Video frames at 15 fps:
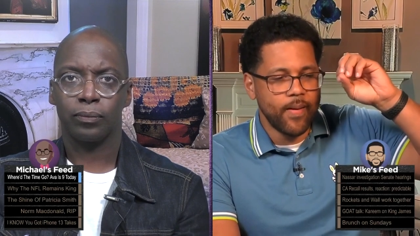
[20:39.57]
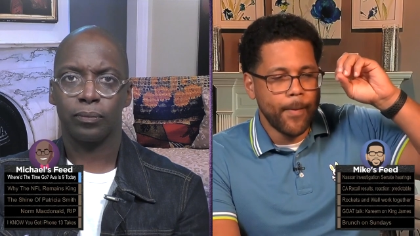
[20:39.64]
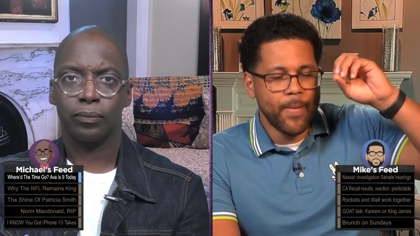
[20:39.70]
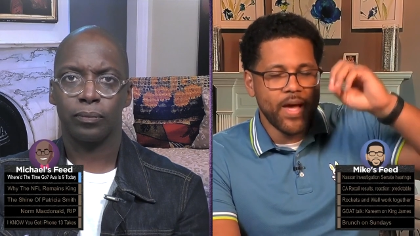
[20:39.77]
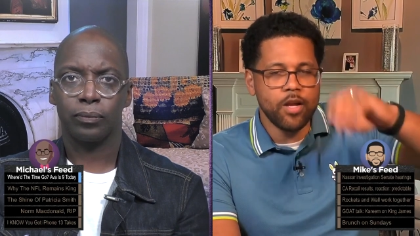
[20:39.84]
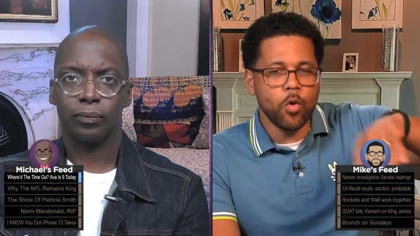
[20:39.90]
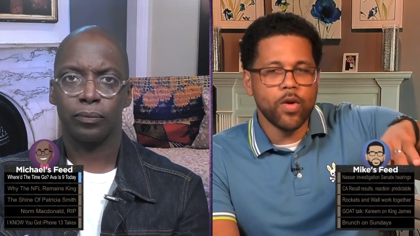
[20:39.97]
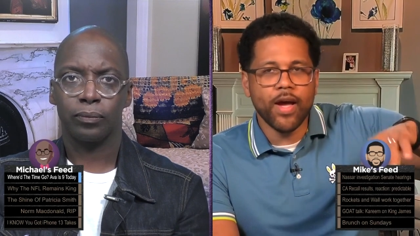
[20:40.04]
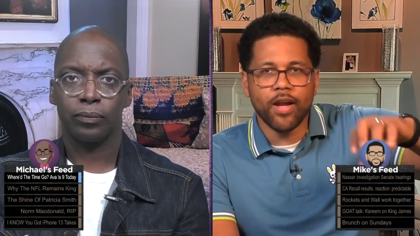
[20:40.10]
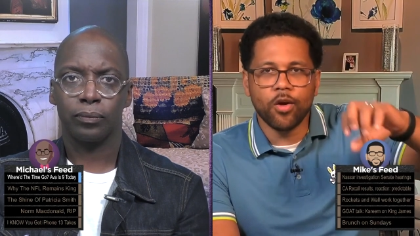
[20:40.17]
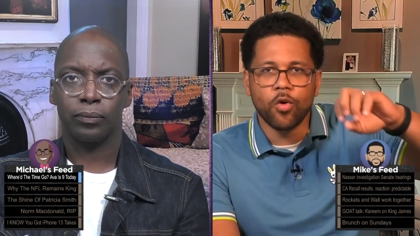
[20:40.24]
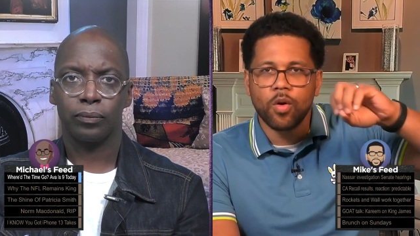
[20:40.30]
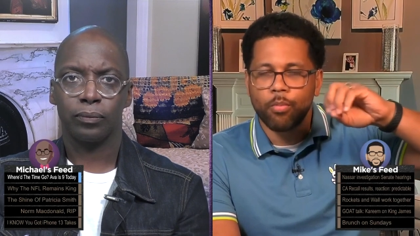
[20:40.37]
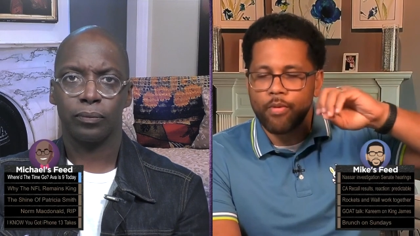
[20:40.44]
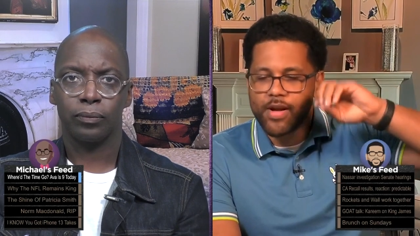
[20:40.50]
Speaker 1: I know we got to go
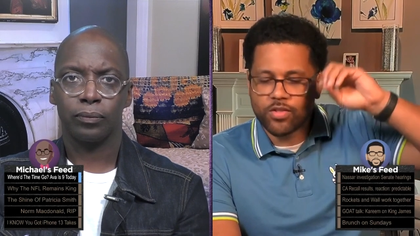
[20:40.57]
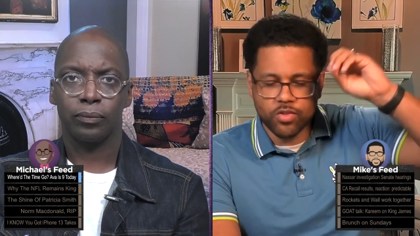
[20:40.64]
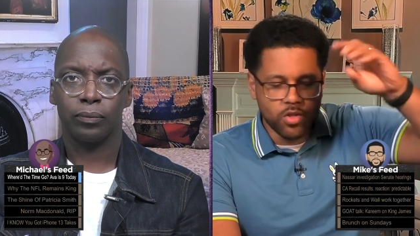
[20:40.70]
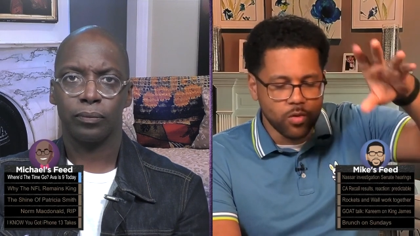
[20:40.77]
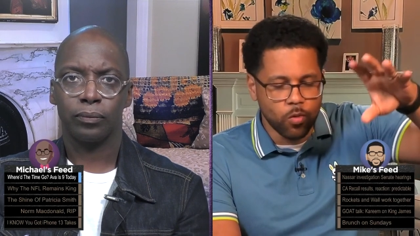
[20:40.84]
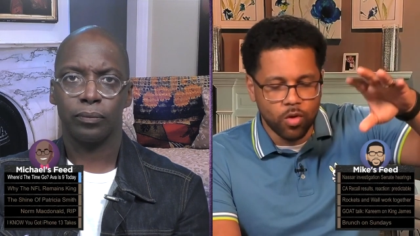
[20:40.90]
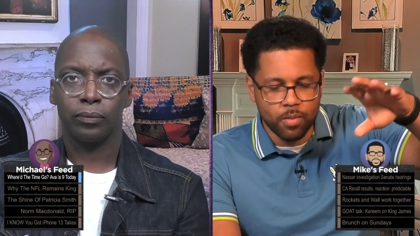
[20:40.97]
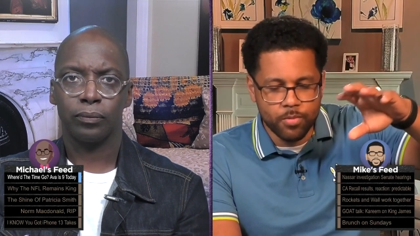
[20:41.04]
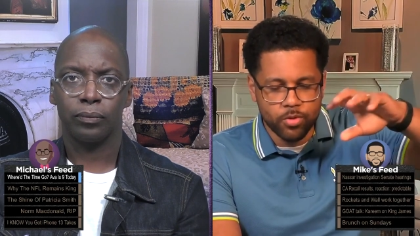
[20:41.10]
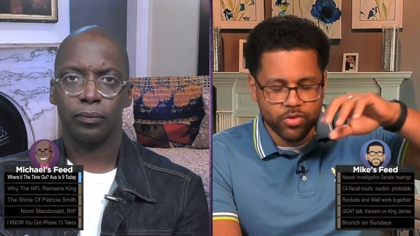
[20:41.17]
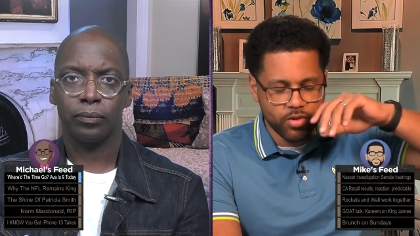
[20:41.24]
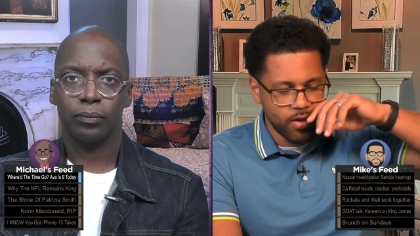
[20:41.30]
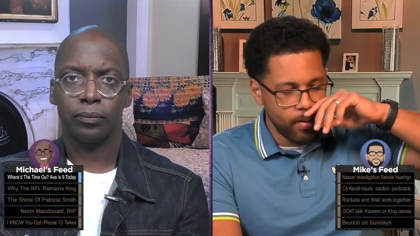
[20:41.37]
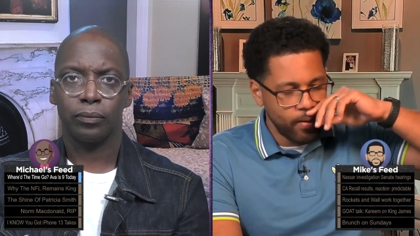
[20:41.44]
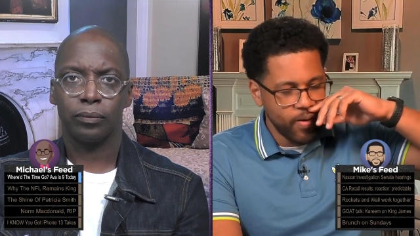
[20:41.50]
to break, so you can roll the music,
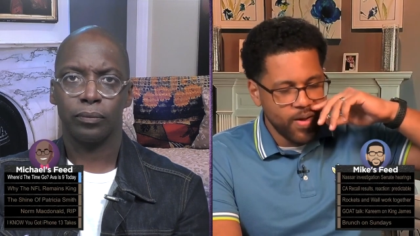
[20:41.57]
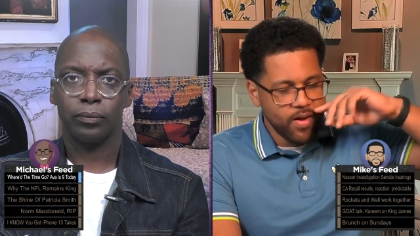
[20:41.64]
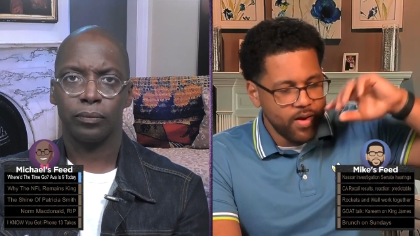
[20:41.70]
Gary.